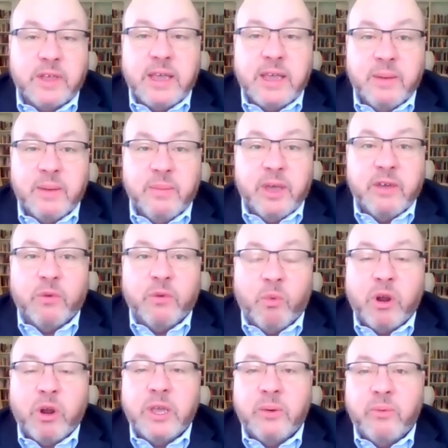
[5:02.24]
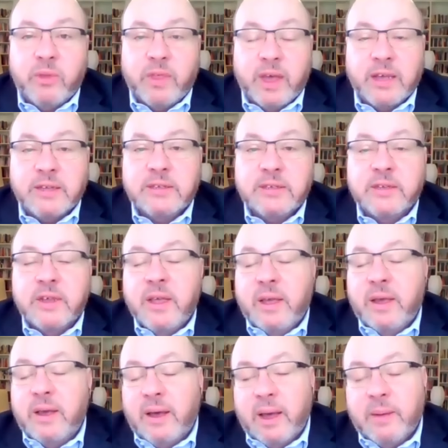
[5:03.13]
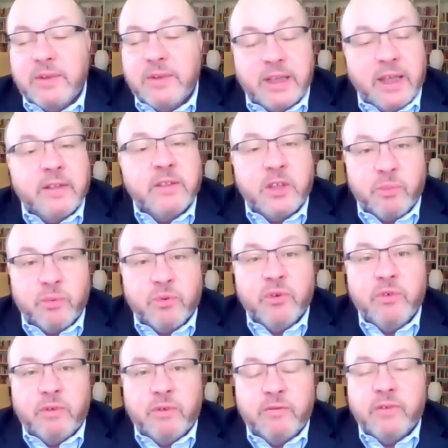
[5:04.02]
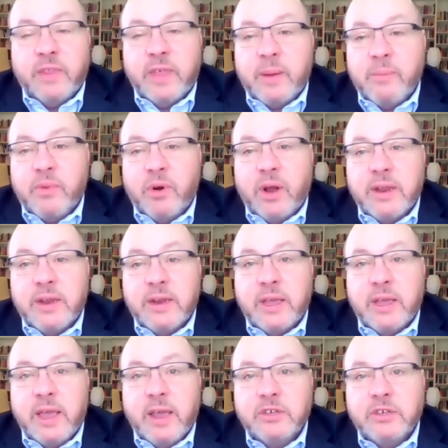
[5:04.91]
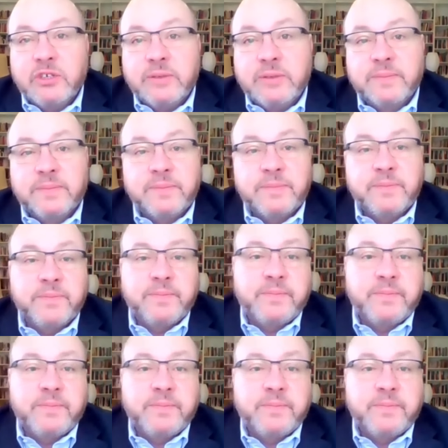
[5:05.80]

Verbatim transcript: to the EMA for working with us um, to get the approval for that broad indication.